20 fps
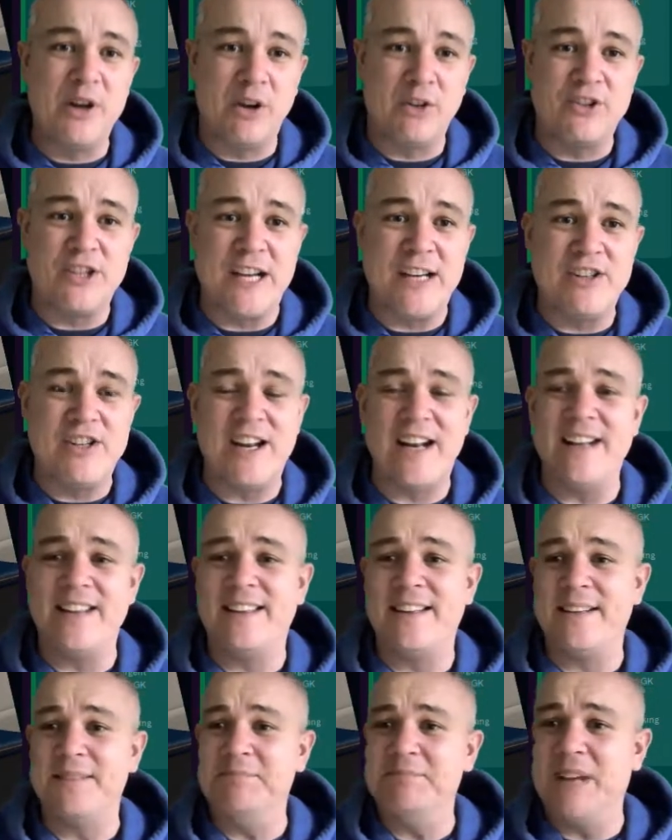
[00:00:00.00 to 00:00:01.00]
We're not
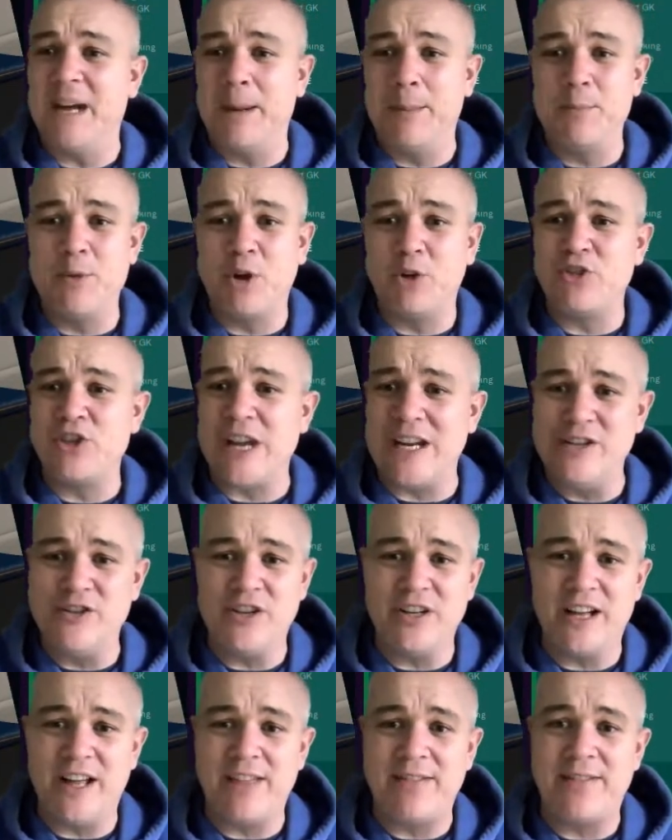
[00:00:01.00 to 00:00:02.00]
changing anything. I'm not
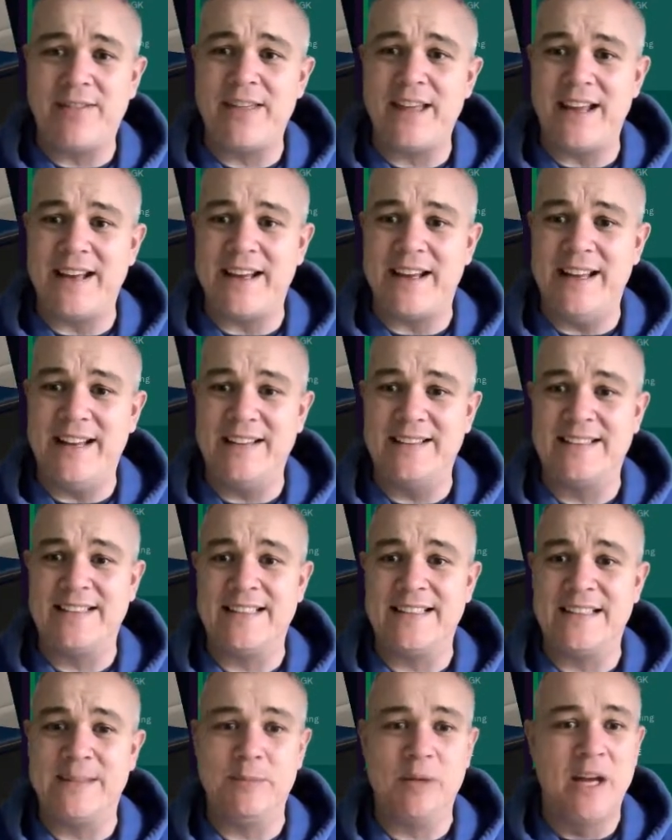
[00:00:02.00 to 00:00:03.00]
changing a thing
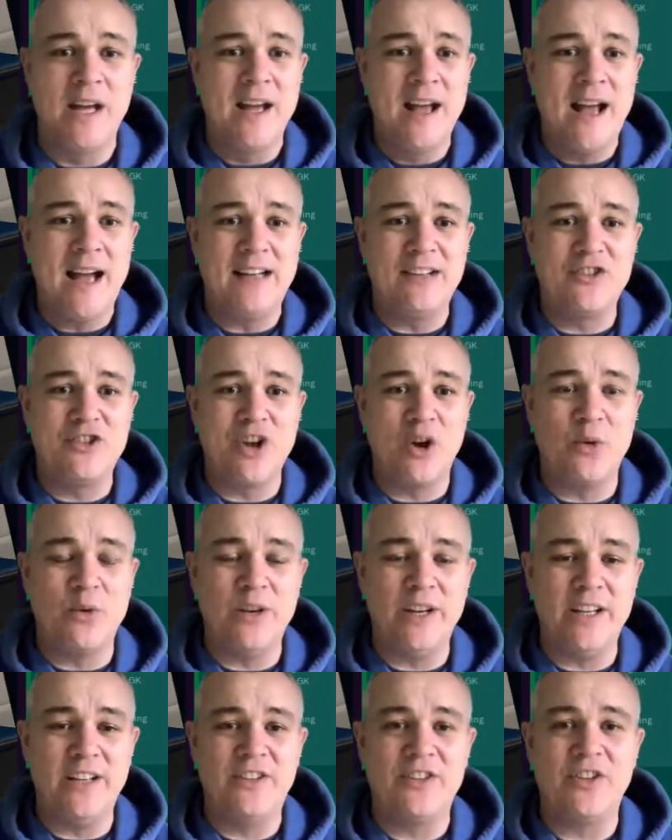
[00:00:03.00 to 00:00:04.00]
in the team. I
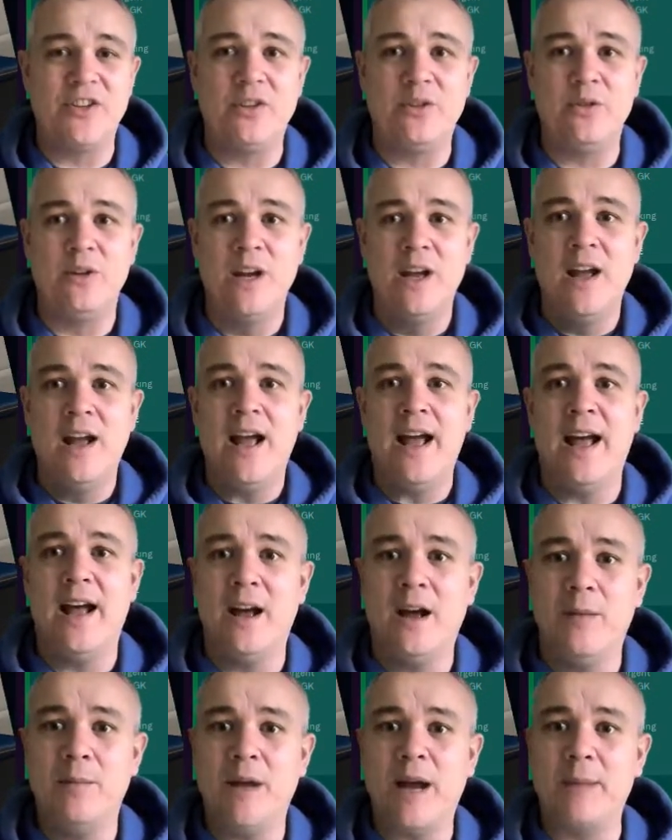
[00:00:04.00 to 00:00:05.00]
don't need to.
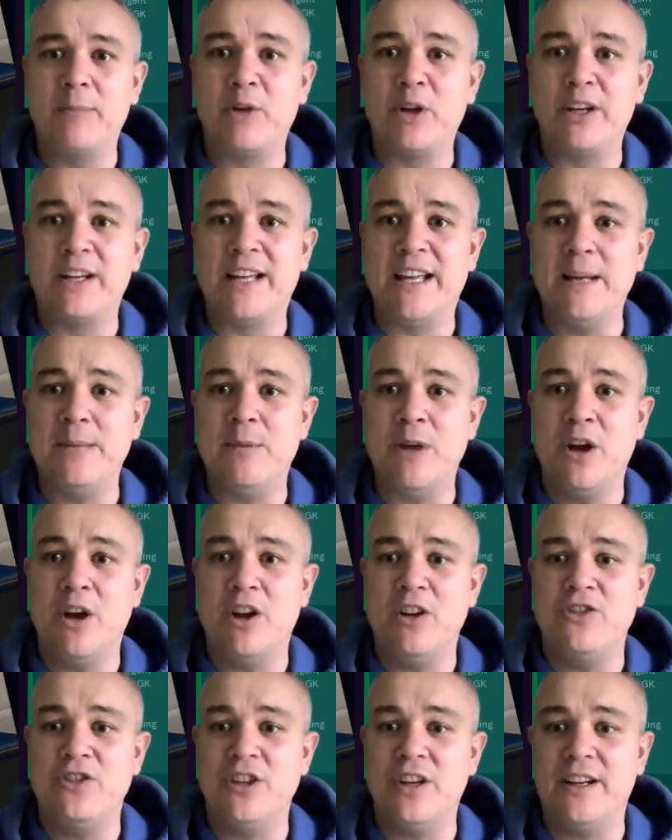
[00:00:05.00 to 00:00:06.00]
I'm going to
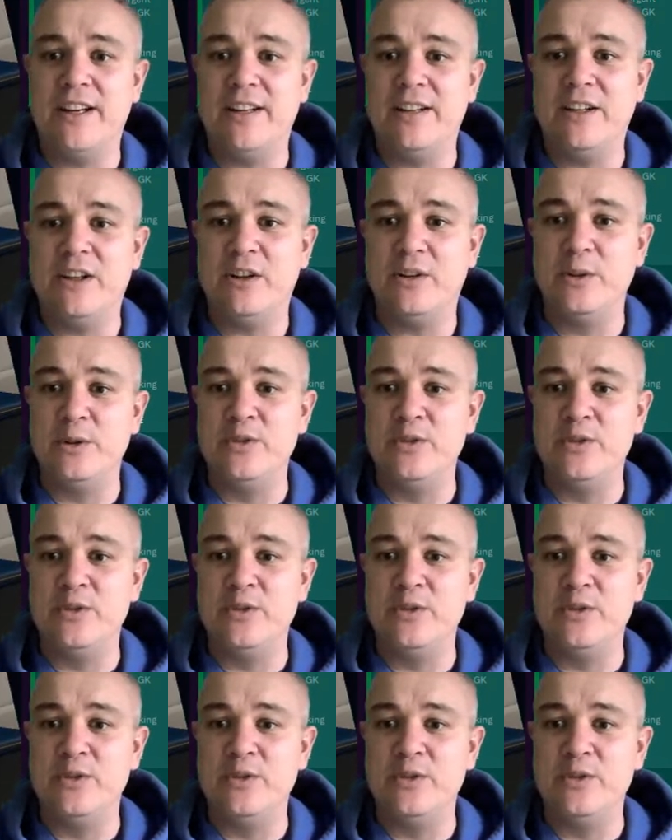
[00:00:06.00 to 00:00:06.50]
keep Hersha.